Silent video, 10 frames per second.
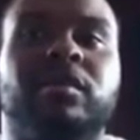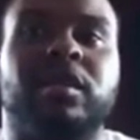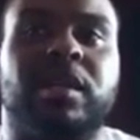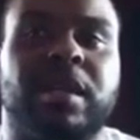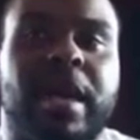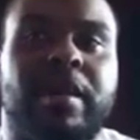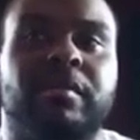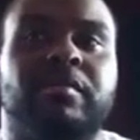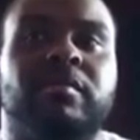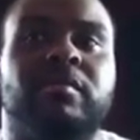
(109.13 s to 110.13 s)
looking at
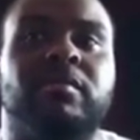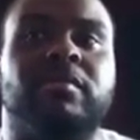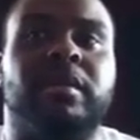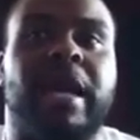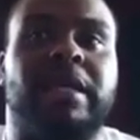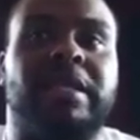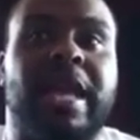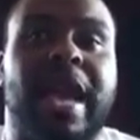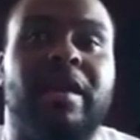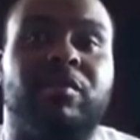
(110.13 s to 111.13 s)
them. They actually
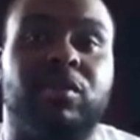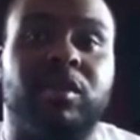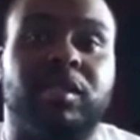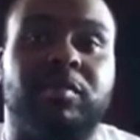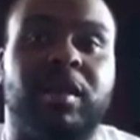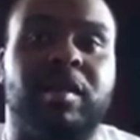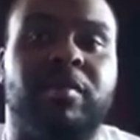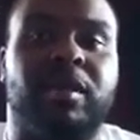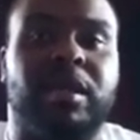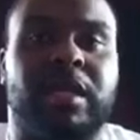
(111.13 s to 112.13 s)
had them on display,
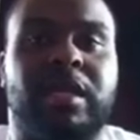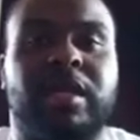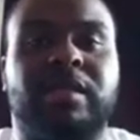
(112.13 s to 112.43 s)
but in the kids